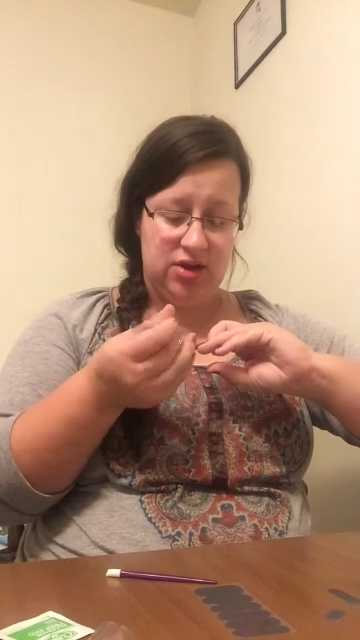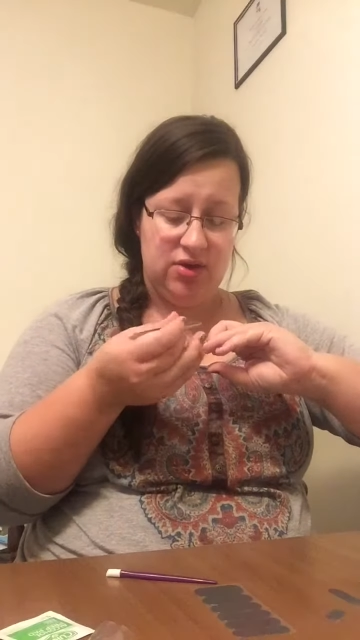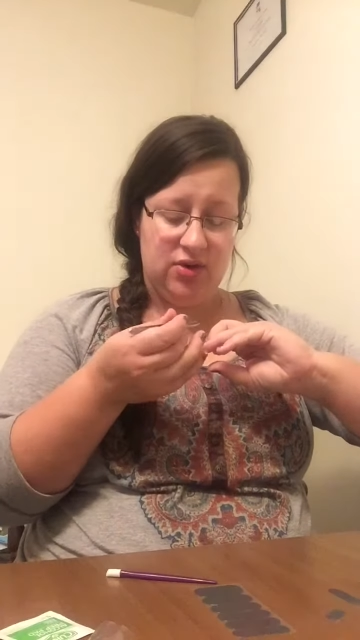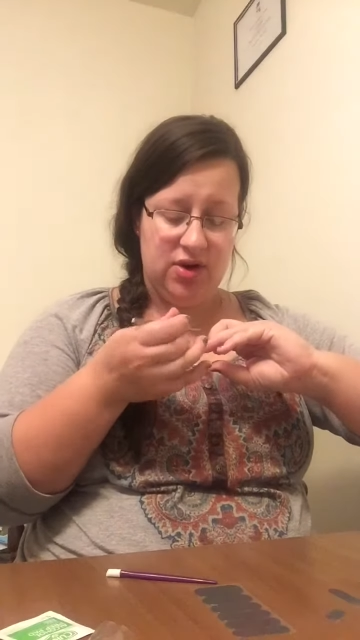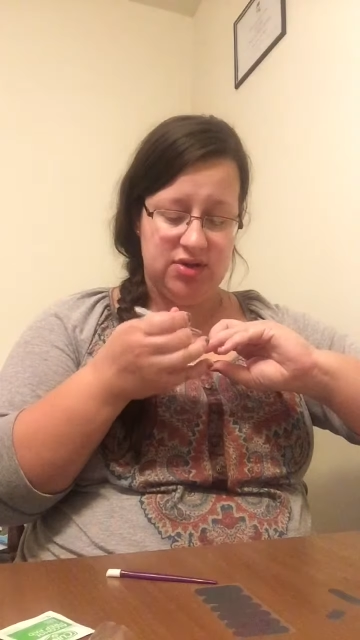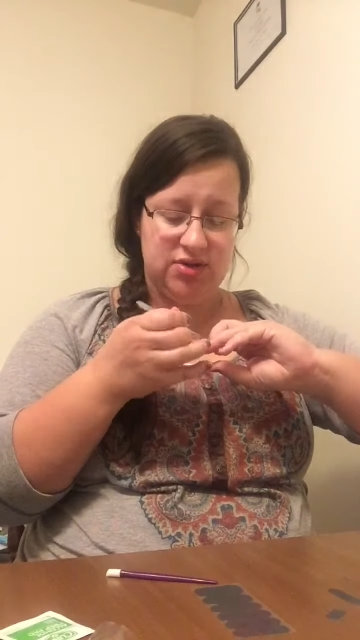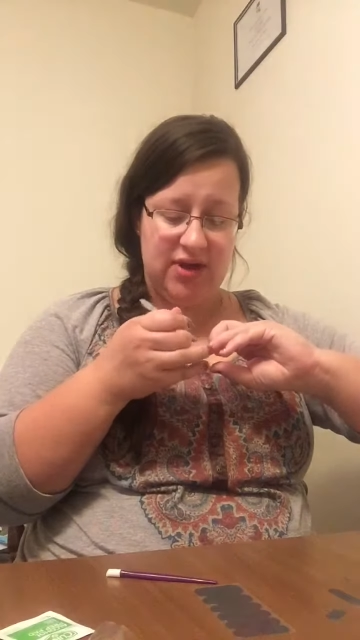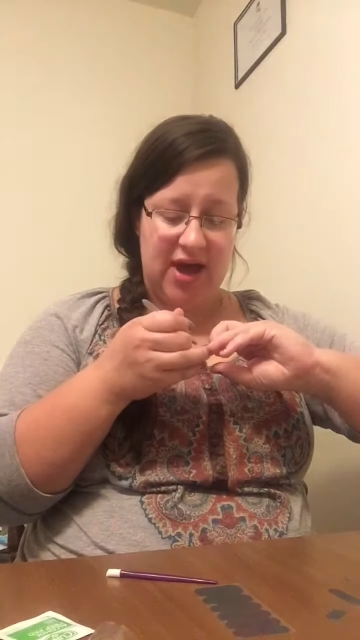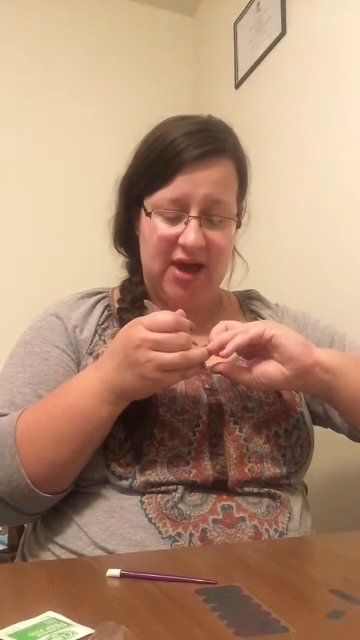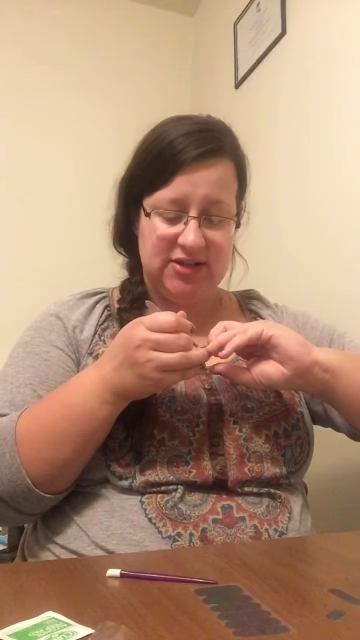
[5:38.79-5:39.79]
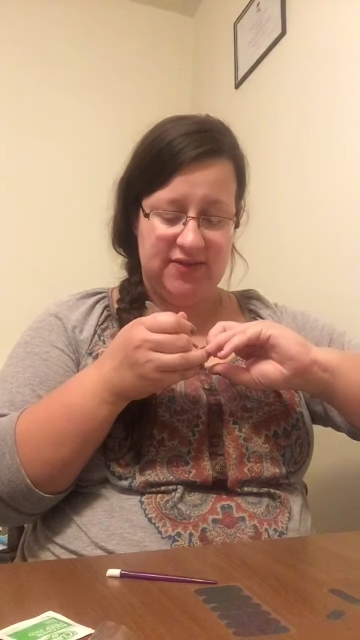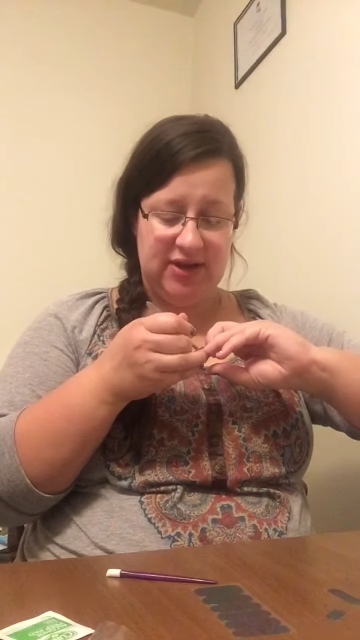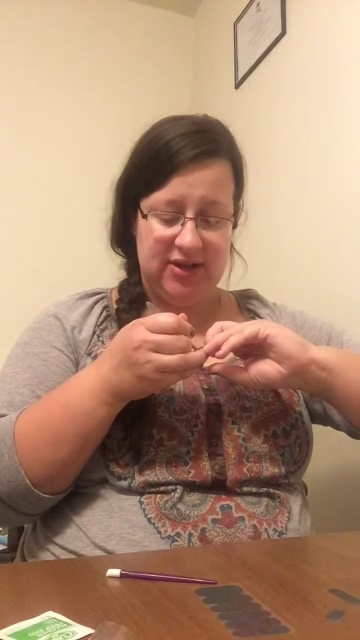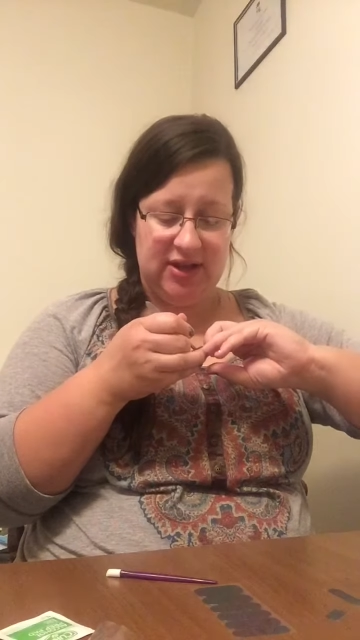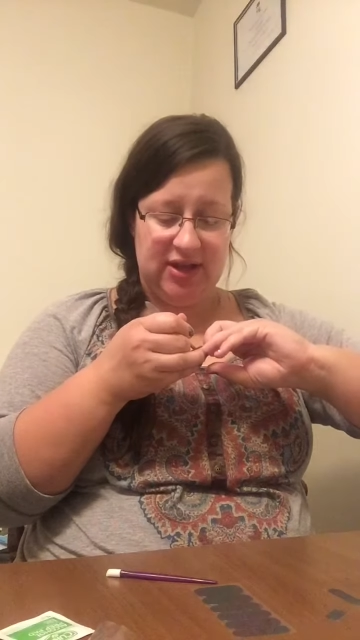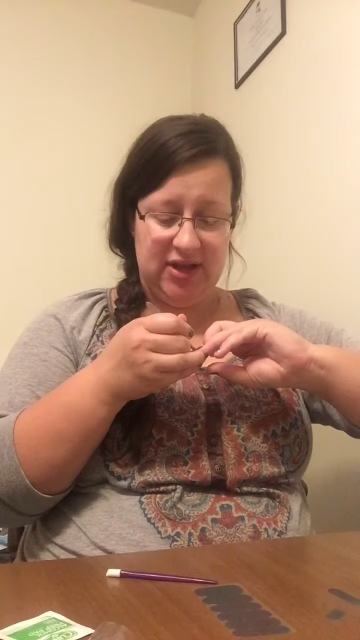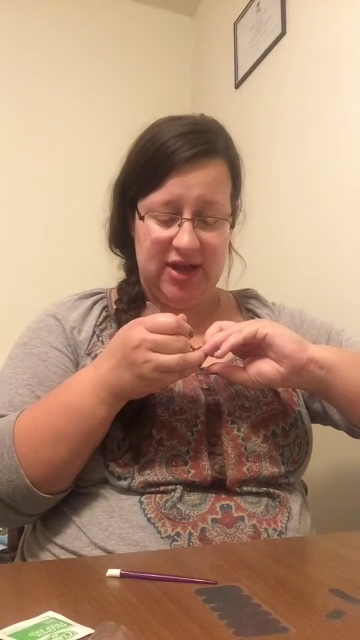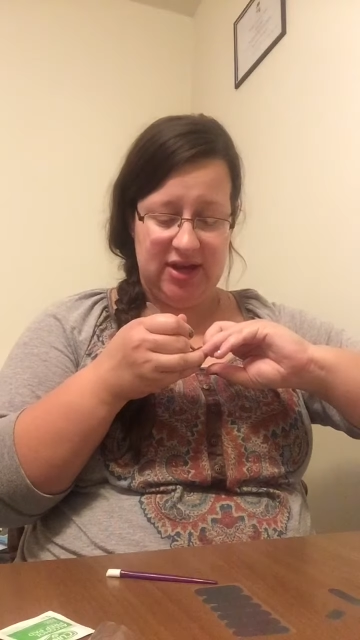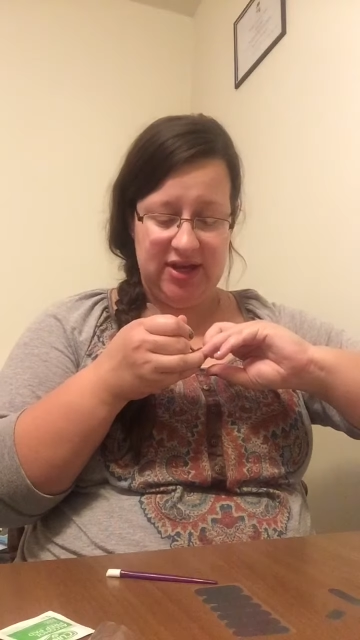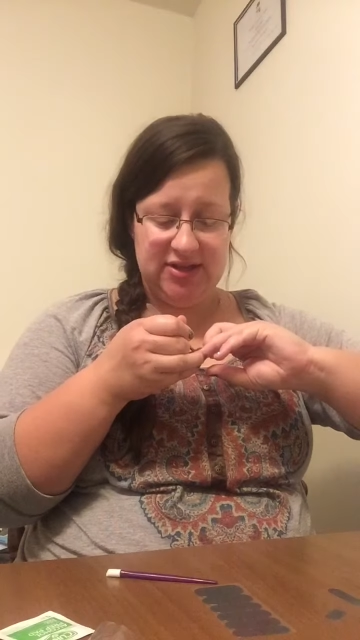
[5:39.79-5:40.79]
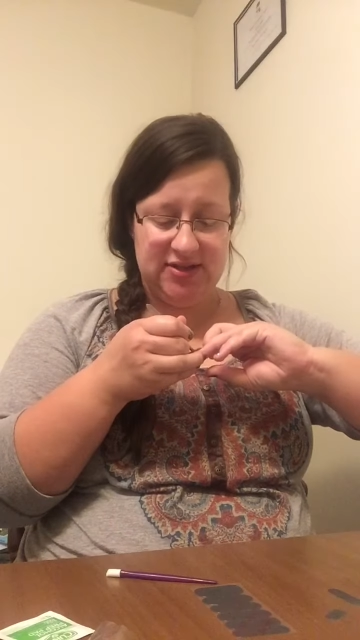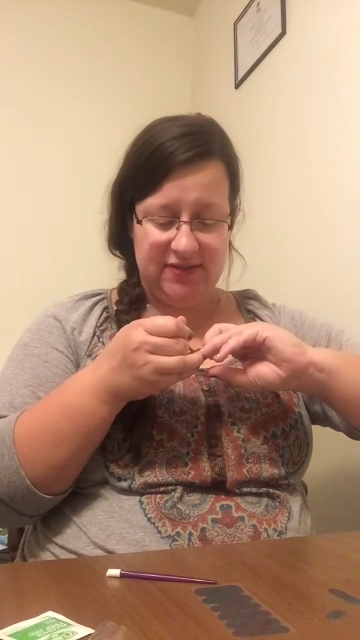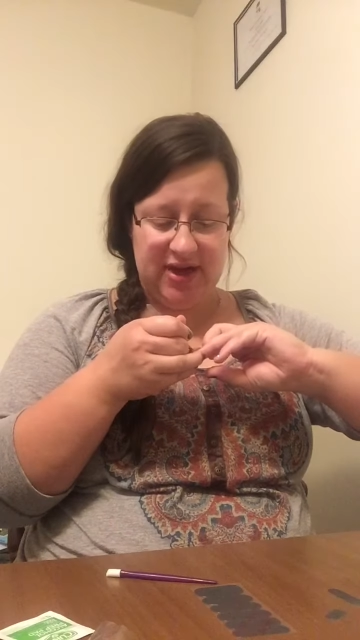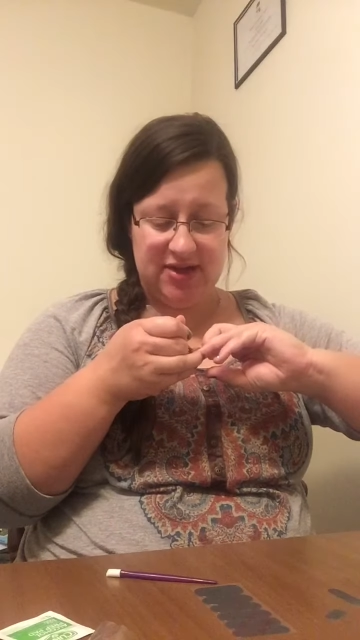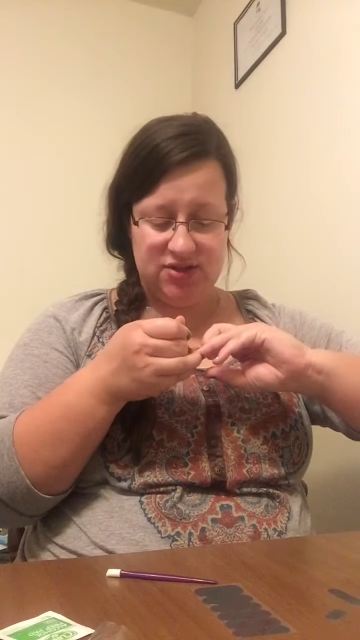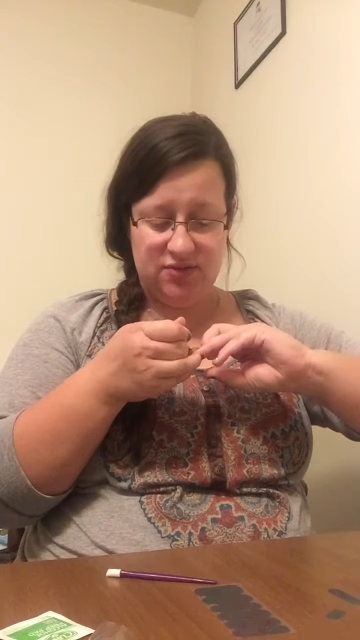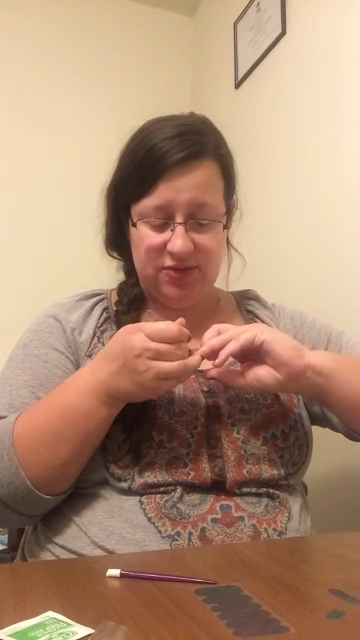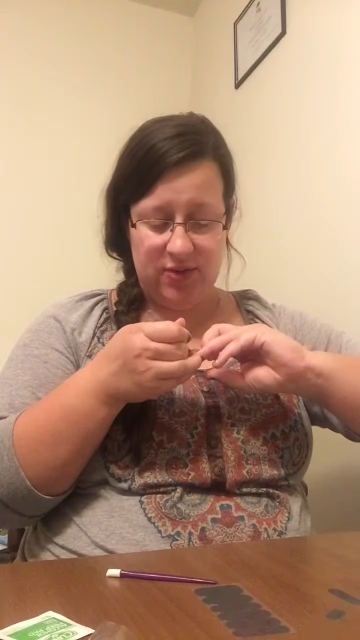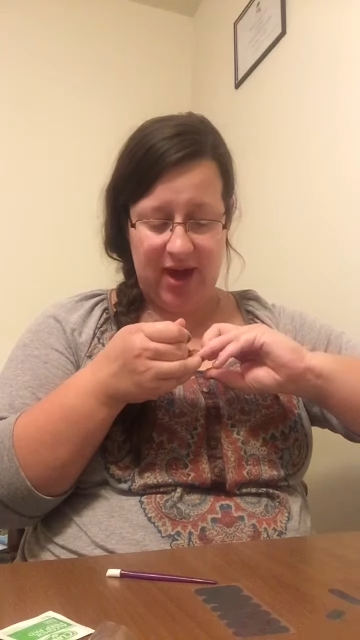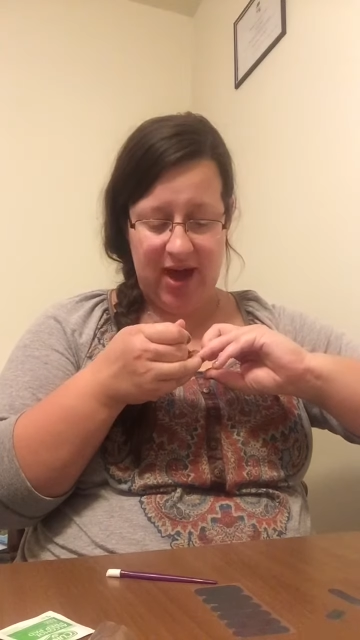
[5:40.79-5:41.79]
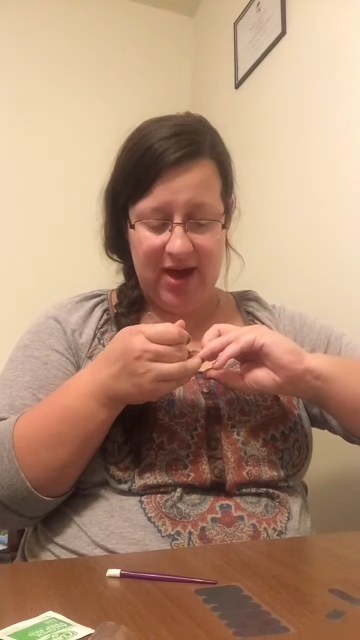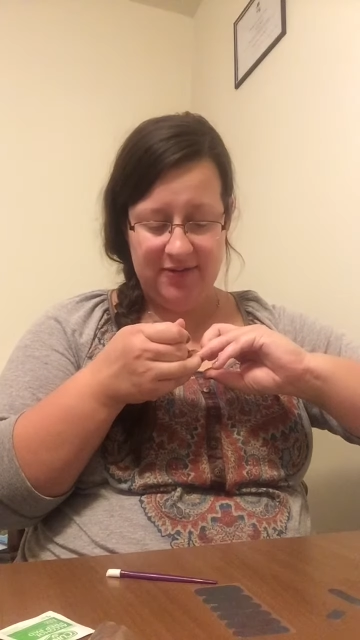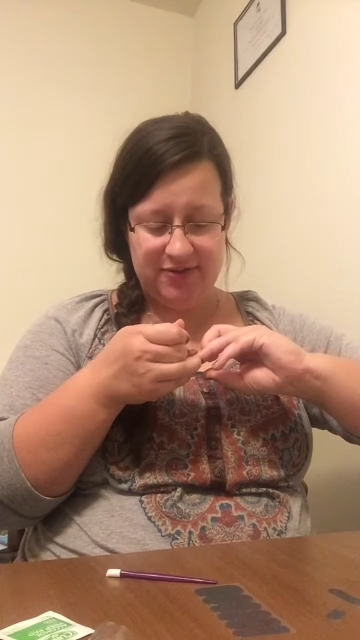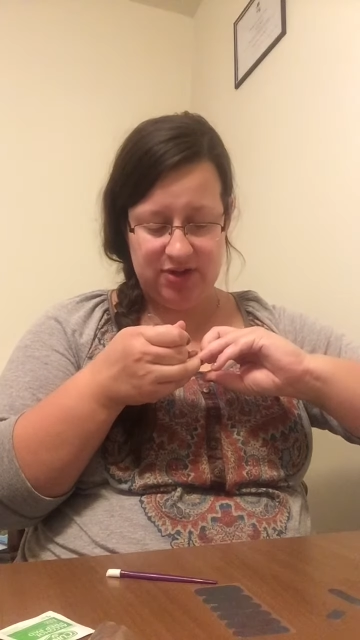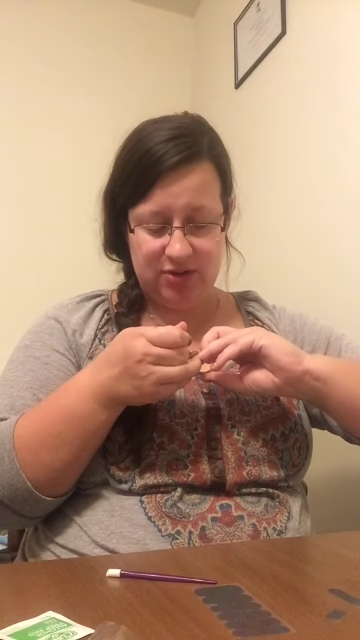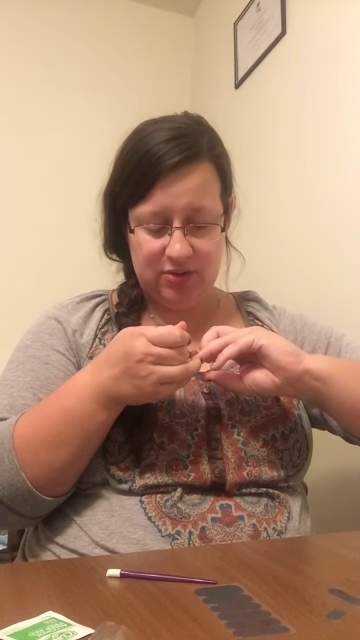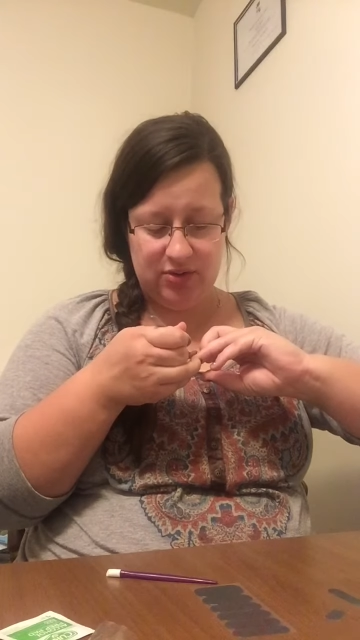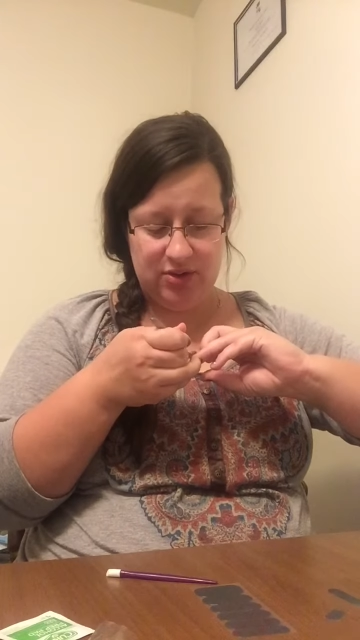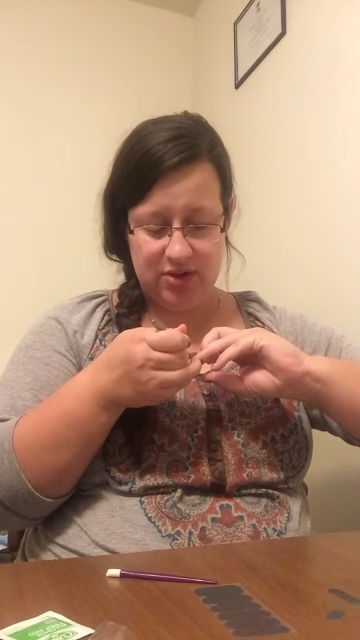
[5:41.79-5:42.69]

you're also not activating the adhesive yet, so if you have to,